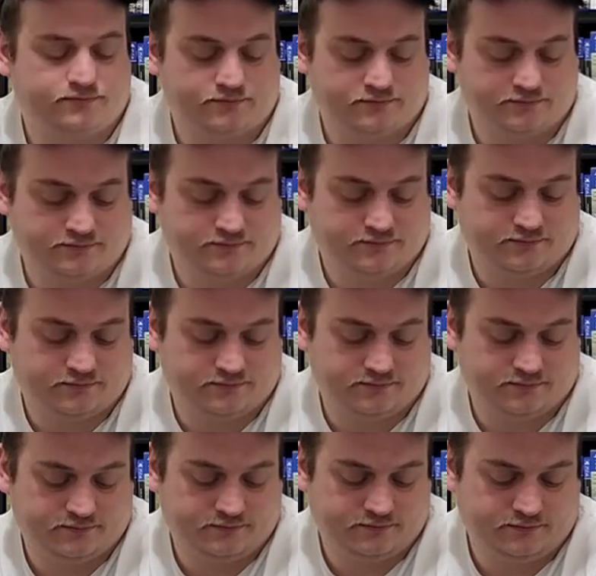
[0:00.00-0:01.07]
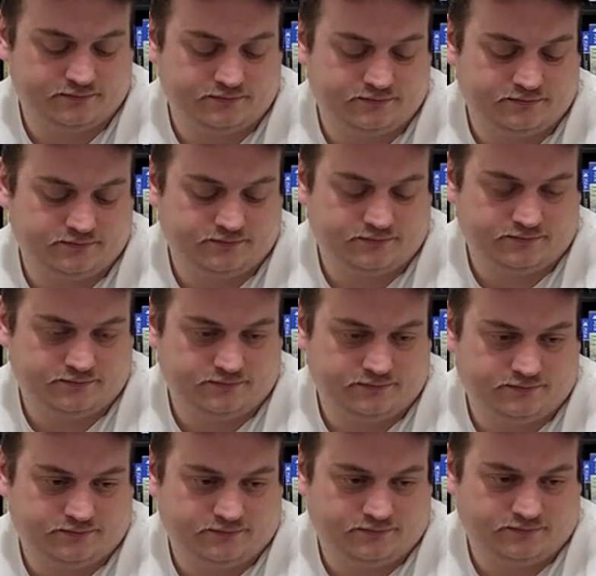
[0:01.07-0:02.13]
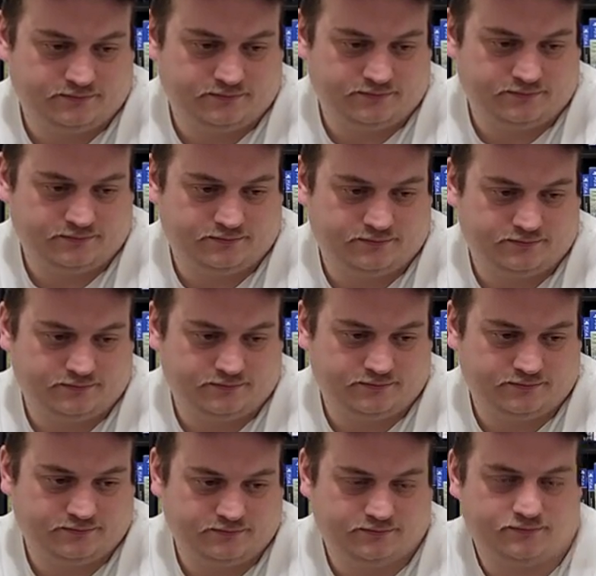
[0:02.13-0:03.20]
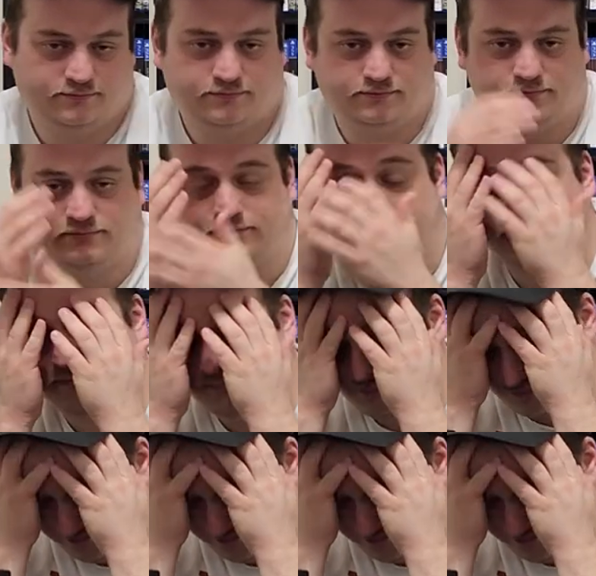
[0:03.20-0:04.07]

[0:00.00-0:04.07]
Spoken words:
[no speech]